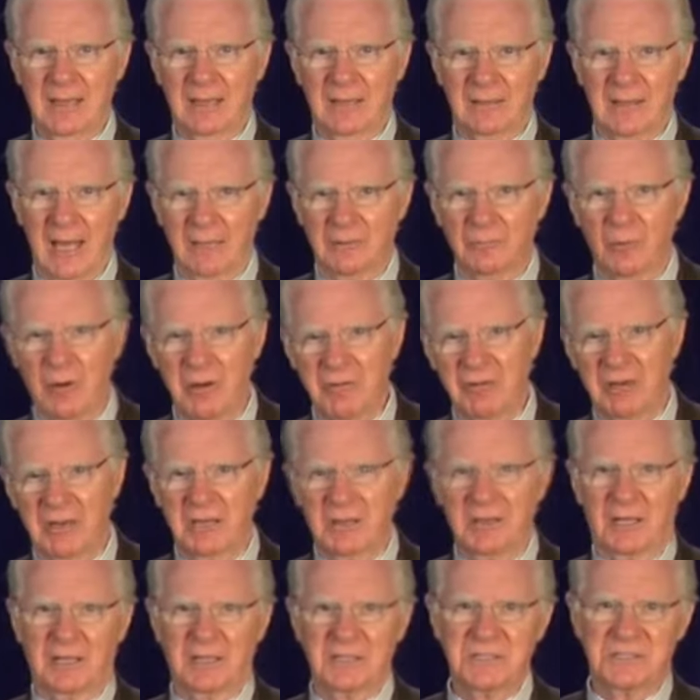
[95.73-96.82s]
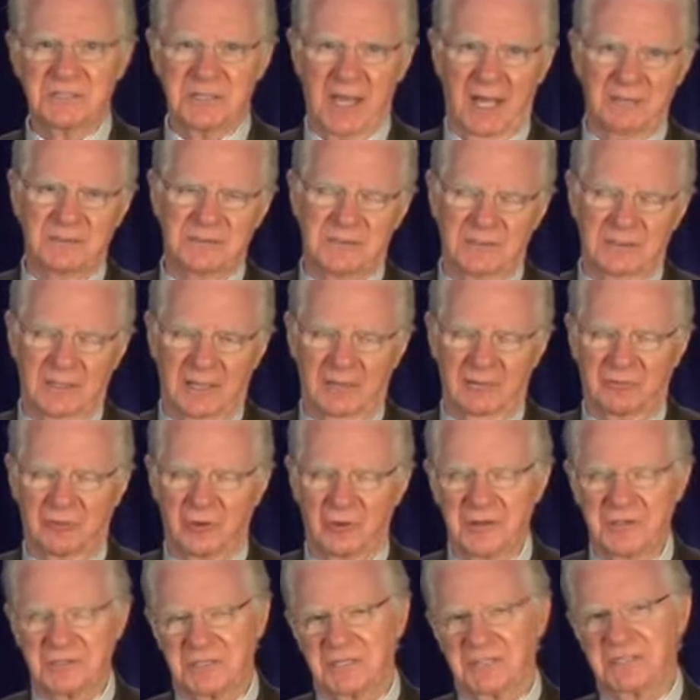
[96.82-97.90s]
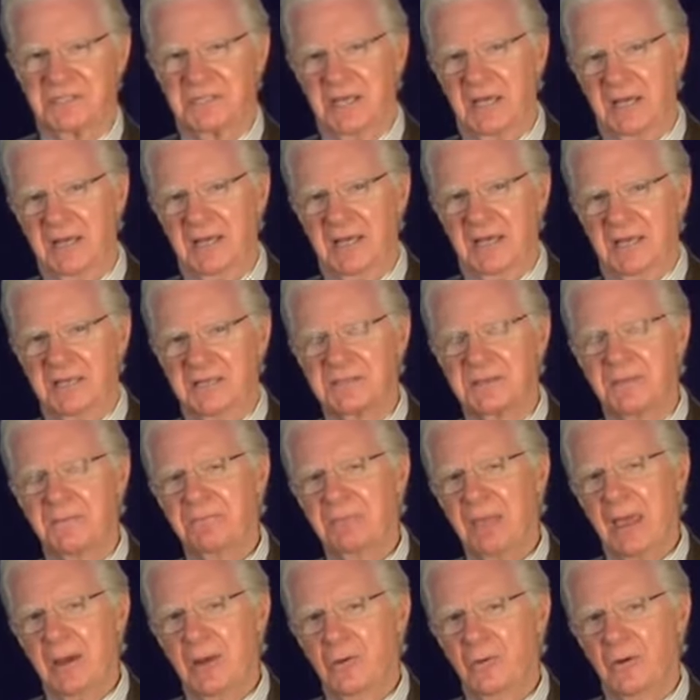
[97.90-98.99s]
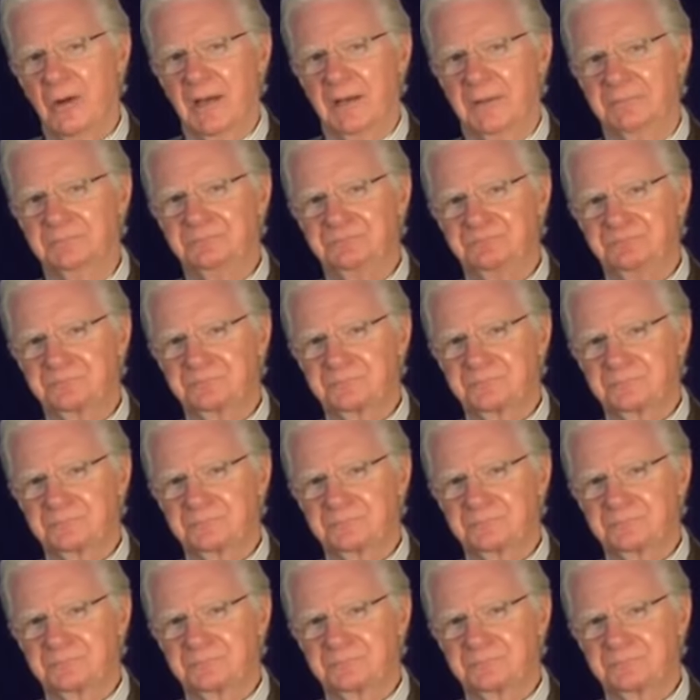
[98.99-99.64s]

And then we went into cassettes and then, of course, to CDs. Well,